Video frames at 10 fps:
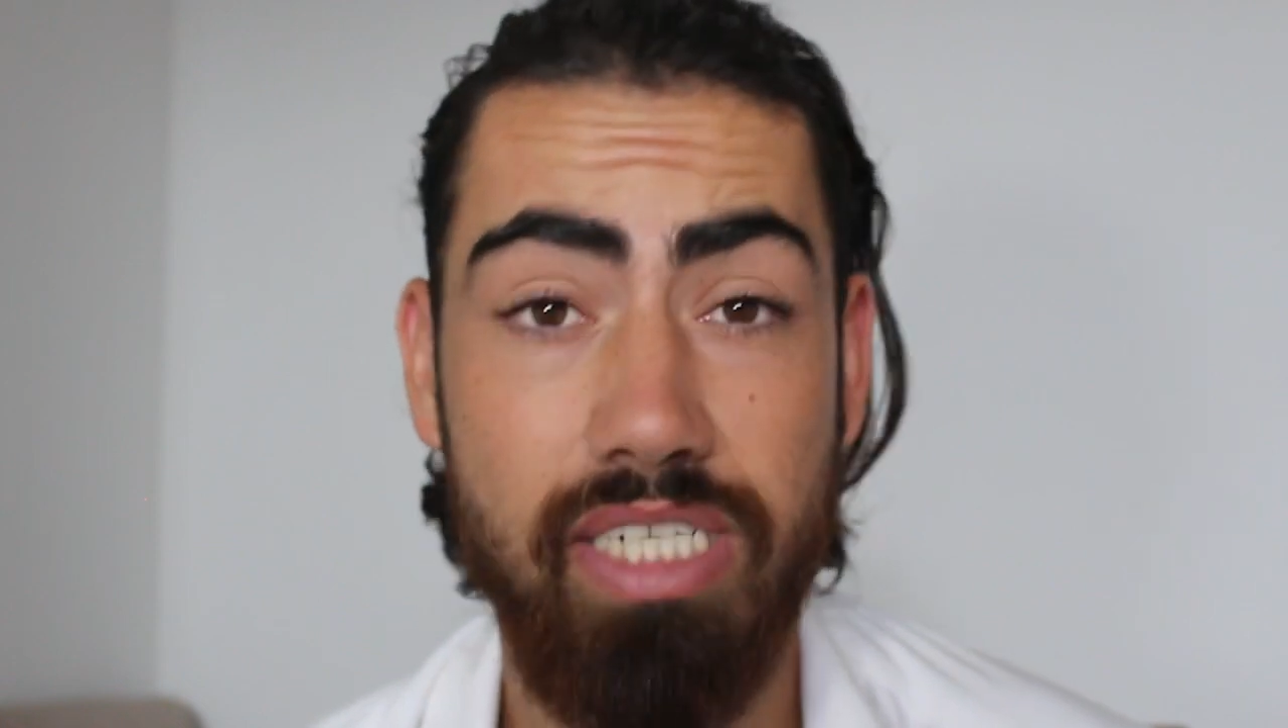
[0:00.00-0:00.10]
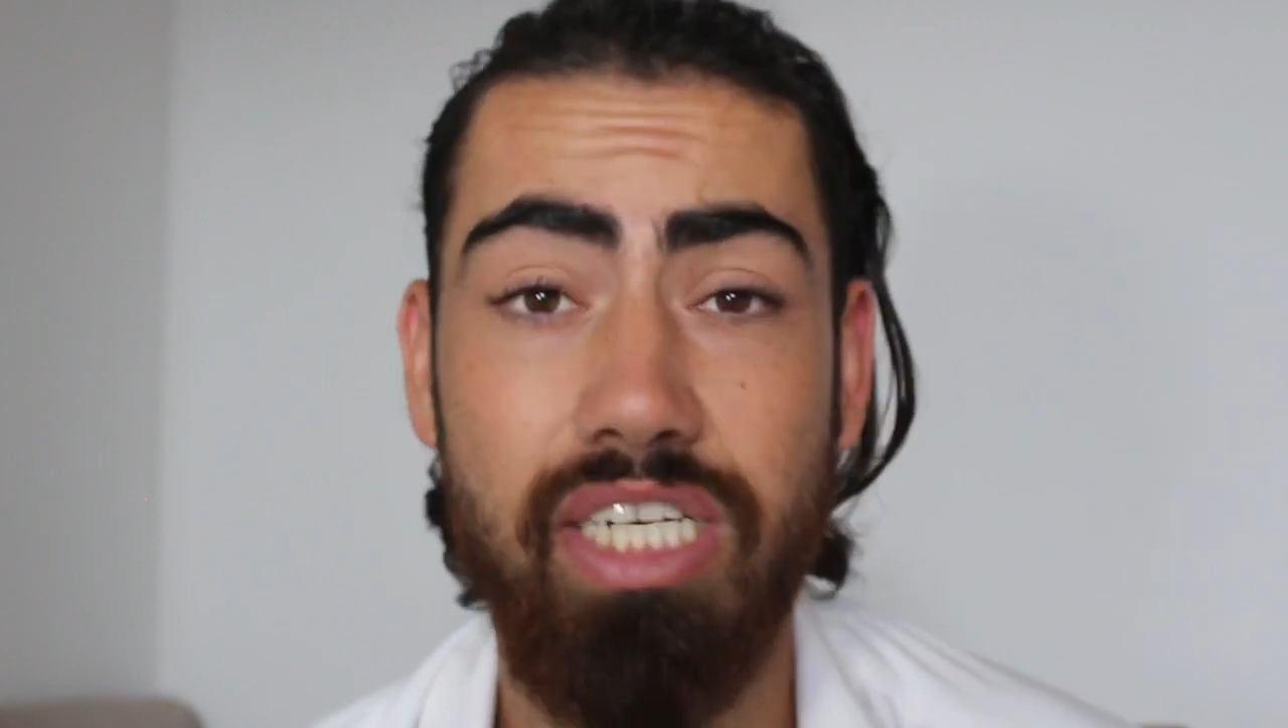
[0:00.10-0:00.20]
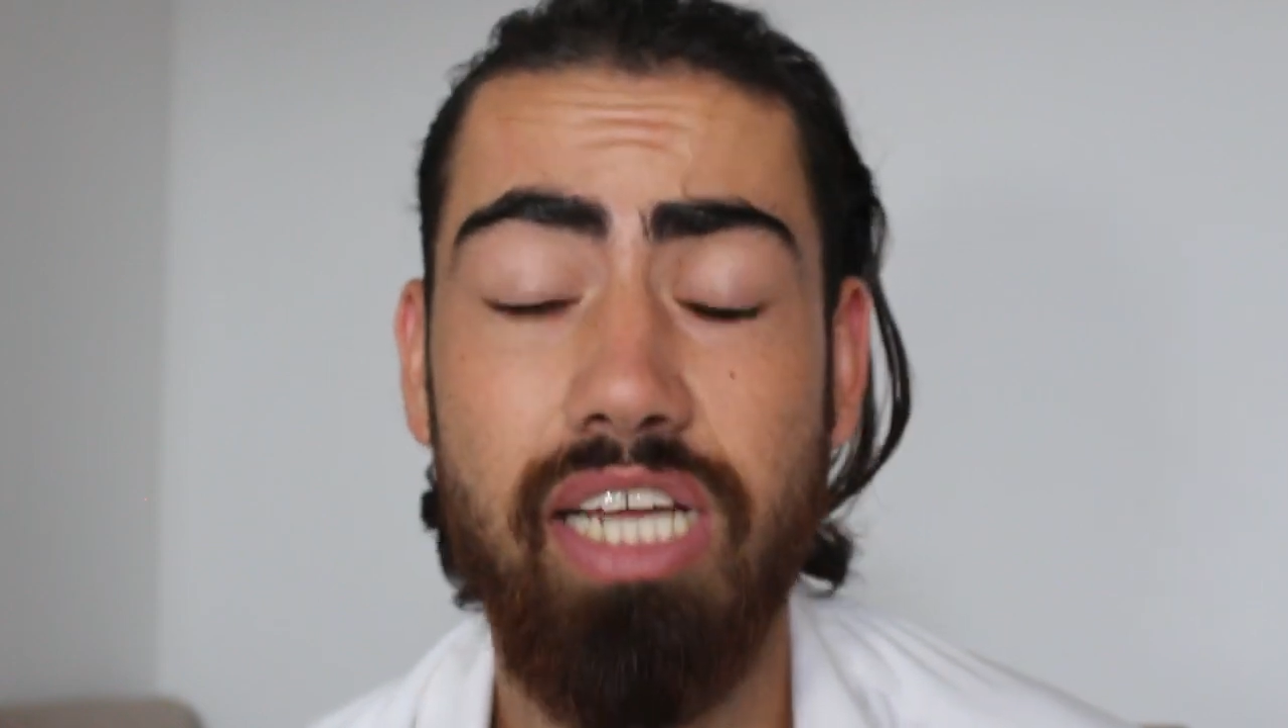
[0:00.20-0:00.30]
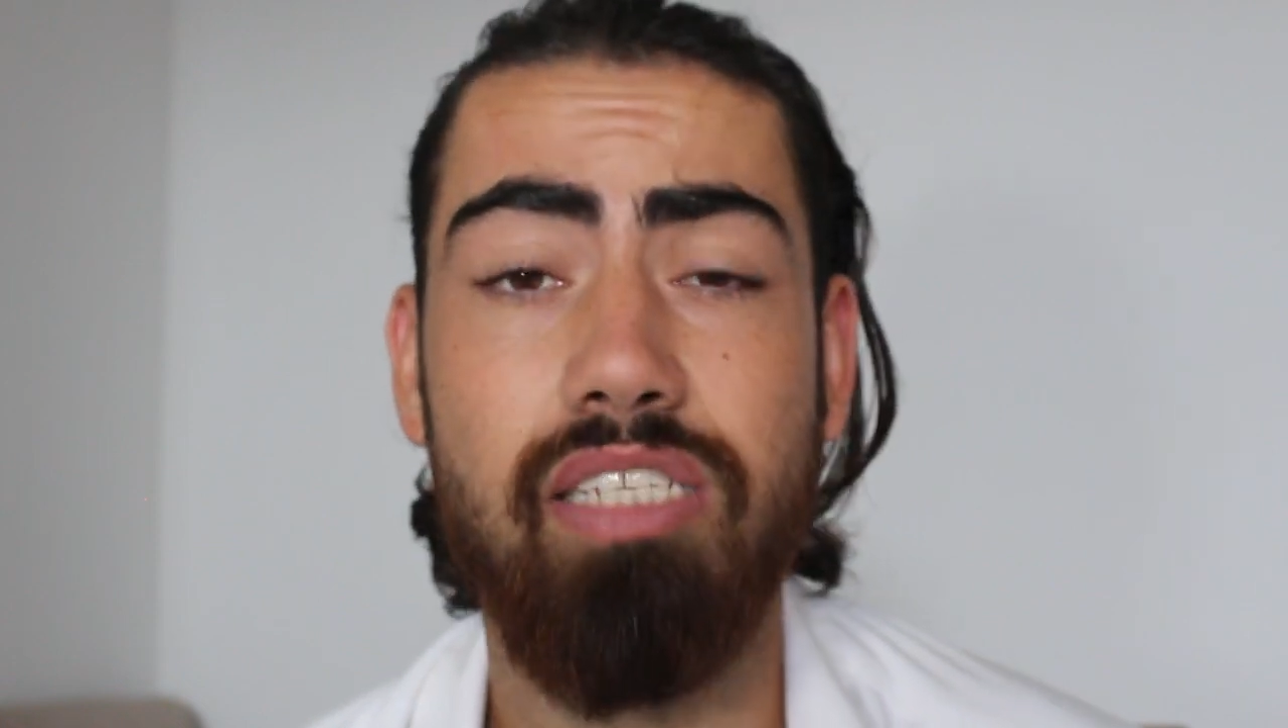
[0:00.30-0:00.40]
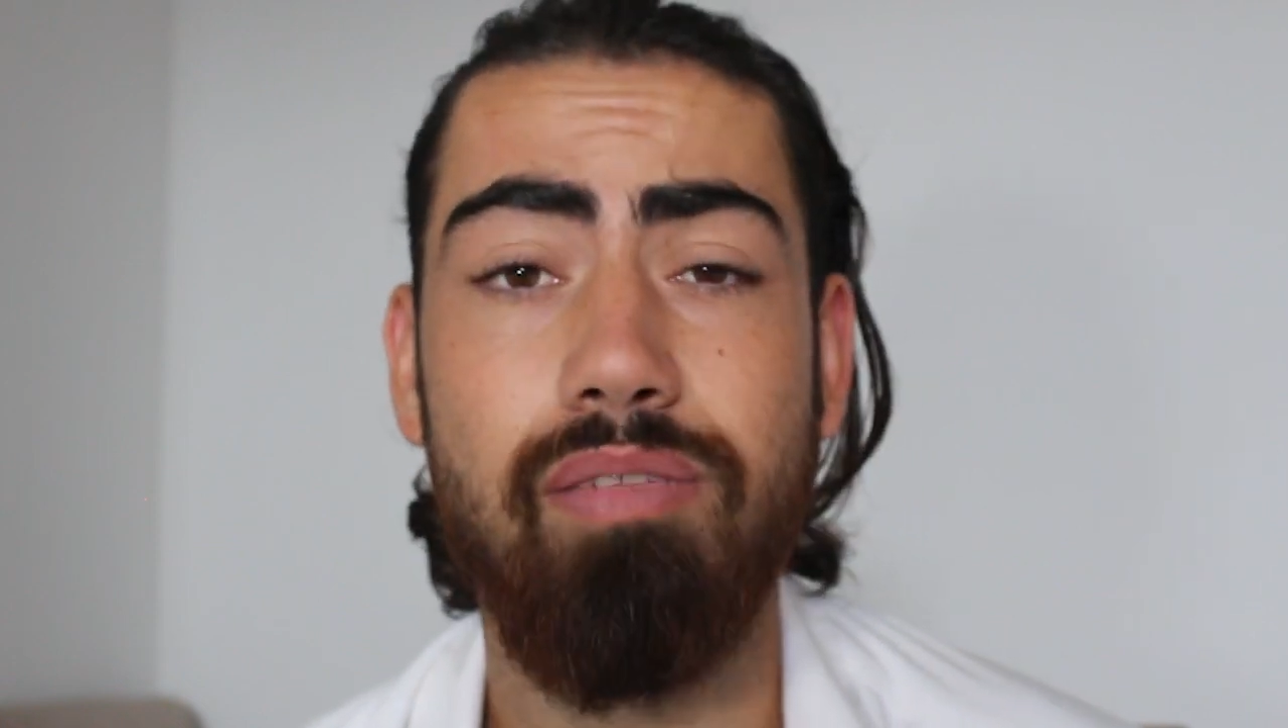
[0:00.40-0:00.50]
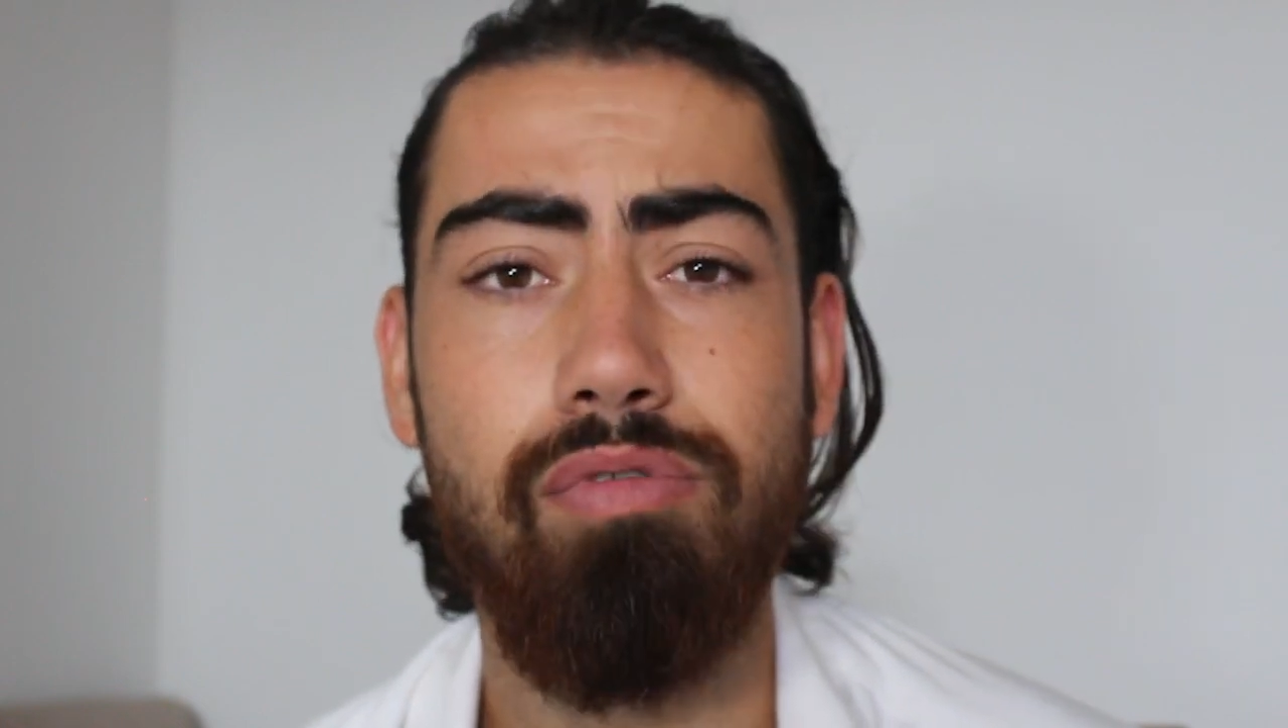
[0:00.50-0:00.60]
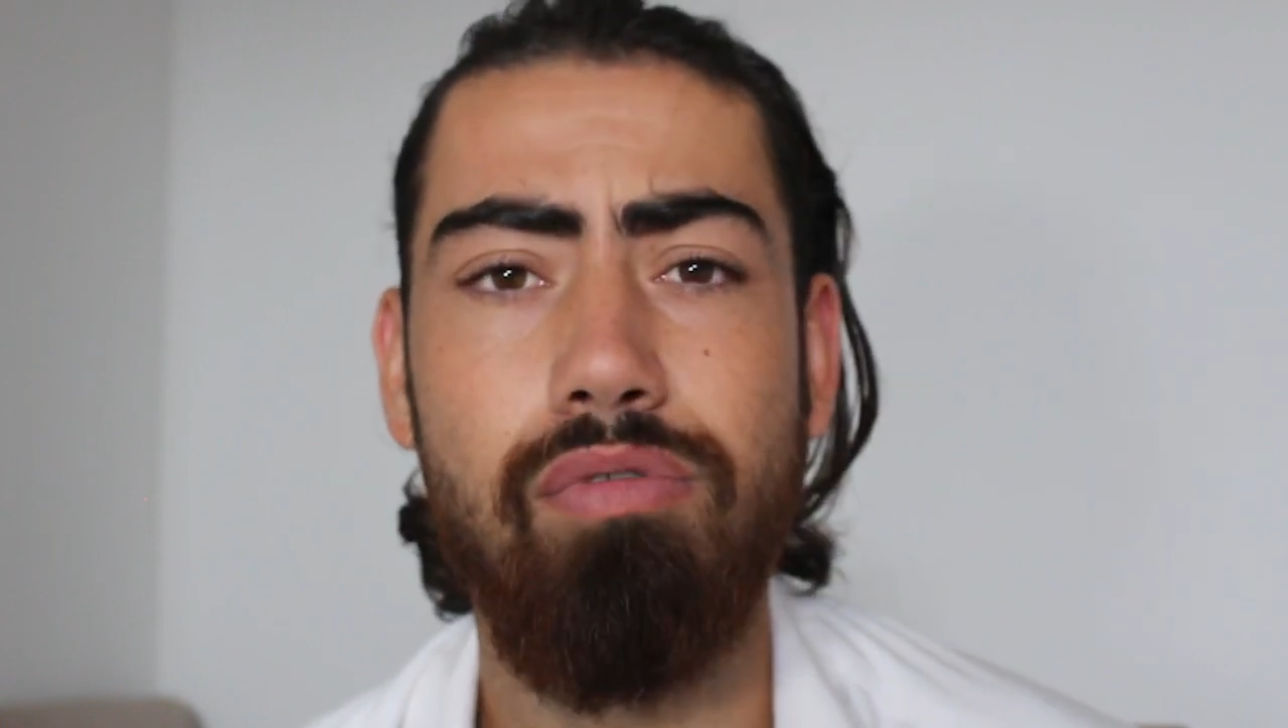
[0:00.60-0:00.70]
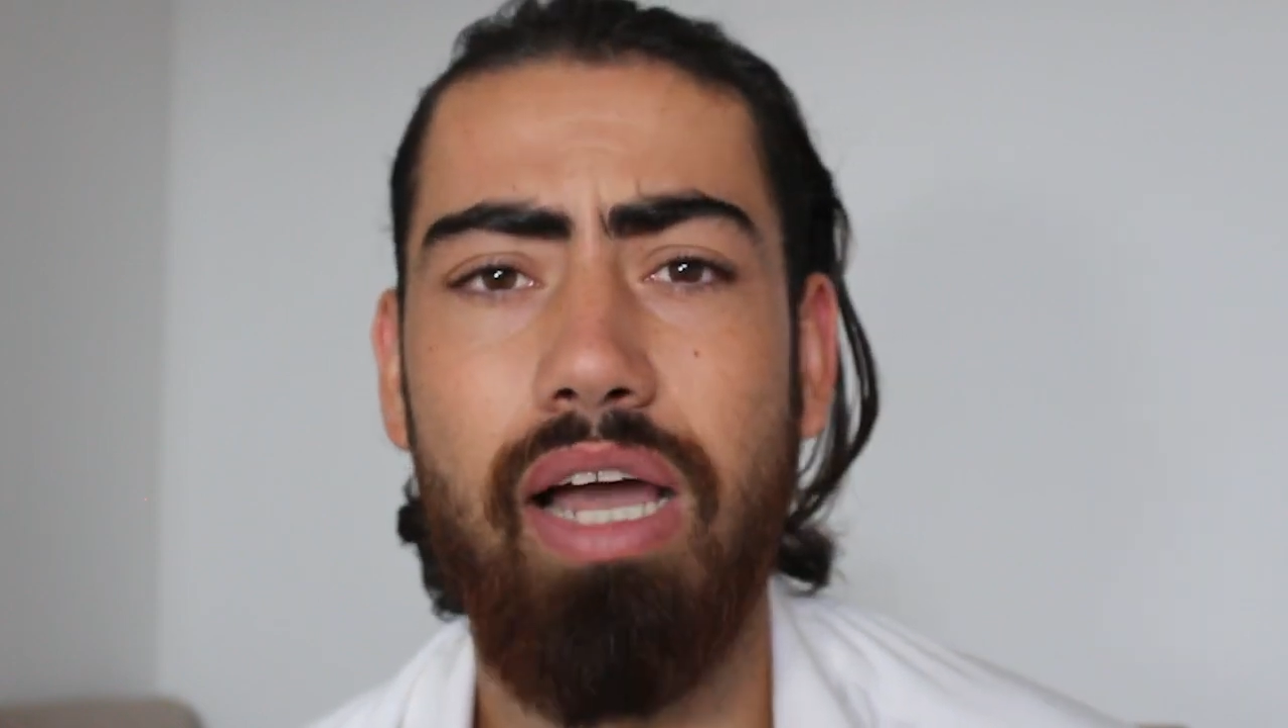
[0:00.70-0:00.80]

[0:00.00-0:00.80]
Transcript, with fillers: suggestible